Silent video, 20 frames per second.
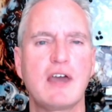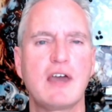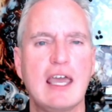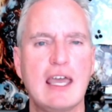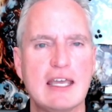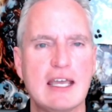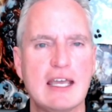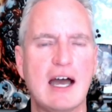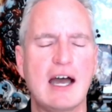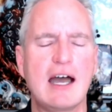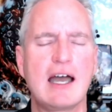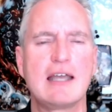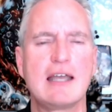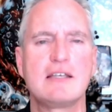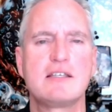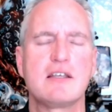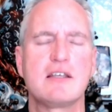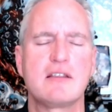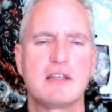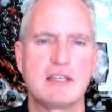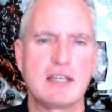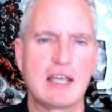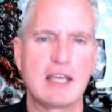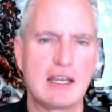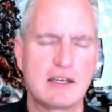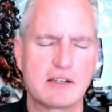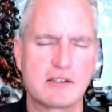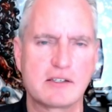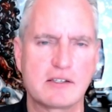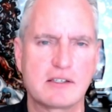of AI to the
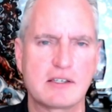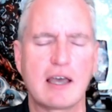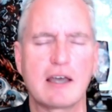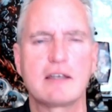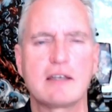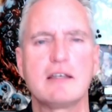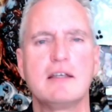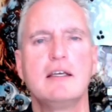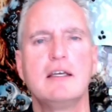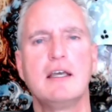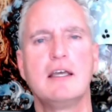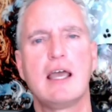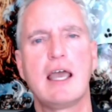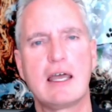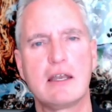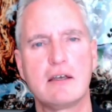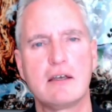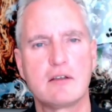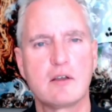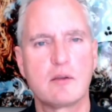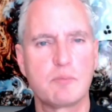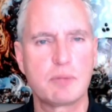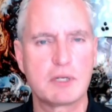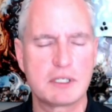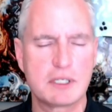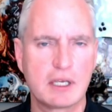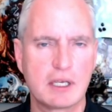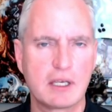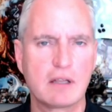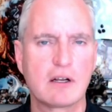data set, and
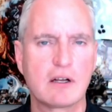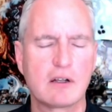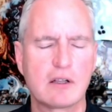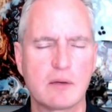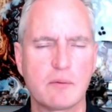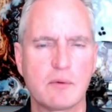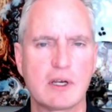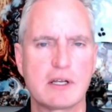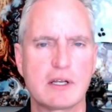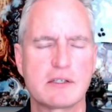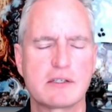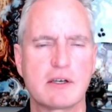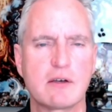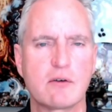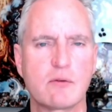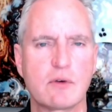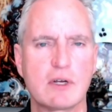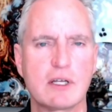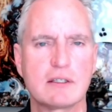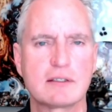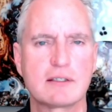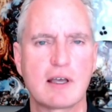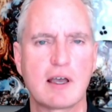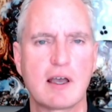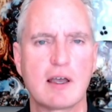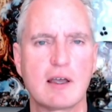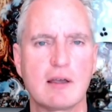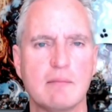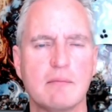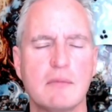particularly when it's in real
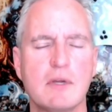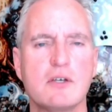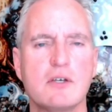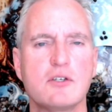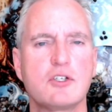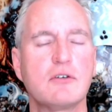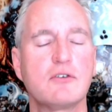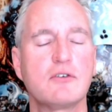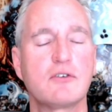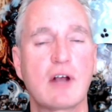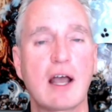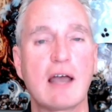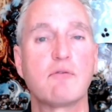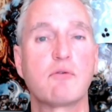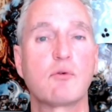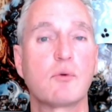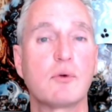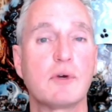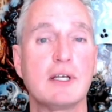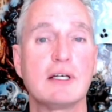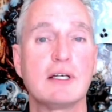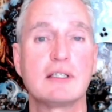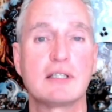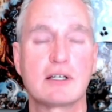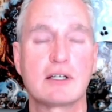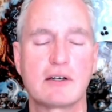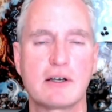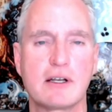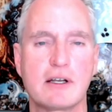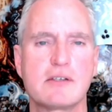time, should drive real
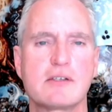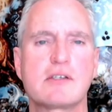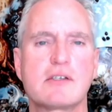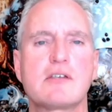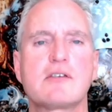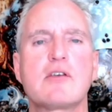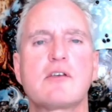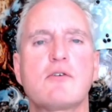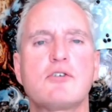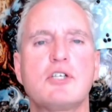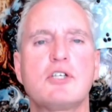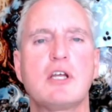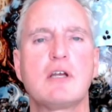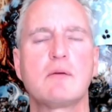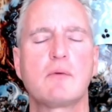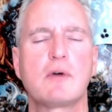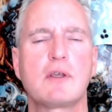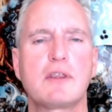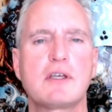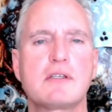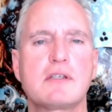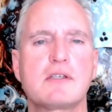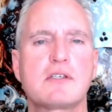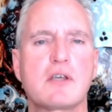learnings associated with it.